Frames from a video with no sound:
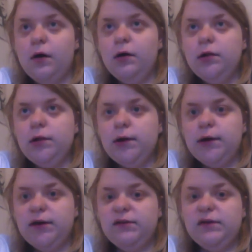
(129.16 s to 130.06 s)
all
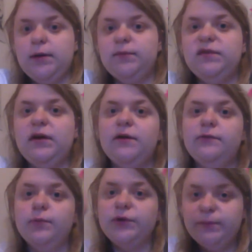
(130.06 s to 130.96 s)
exams
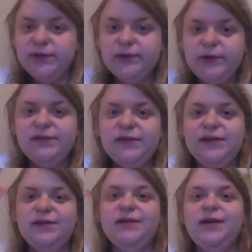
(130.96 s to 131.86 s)
have a multiple choice
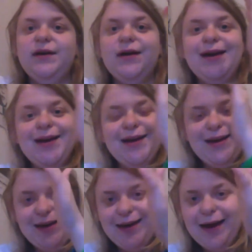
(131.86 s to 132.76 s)
section
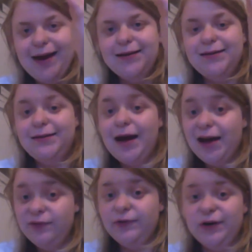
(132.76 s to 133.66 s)
and an
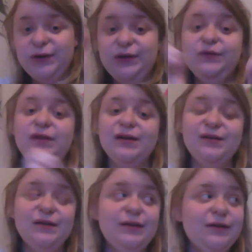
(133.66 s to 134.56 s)
FRQ
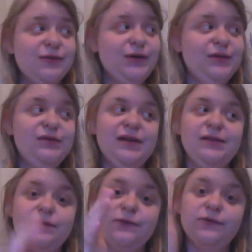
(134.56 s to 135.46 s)
section, and FRQ
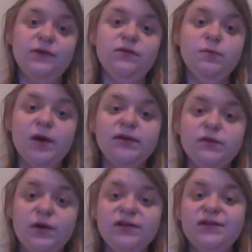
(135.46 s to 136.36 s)
stands for free
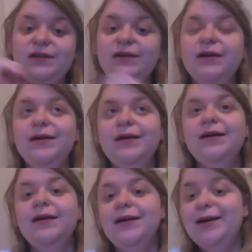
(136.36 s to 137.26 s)
response question.
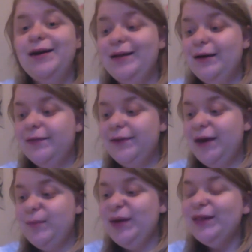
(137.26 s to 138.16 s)
On
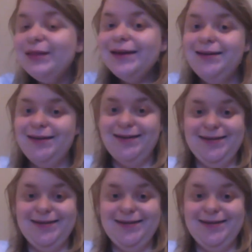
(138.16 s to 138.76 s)
the AP Lit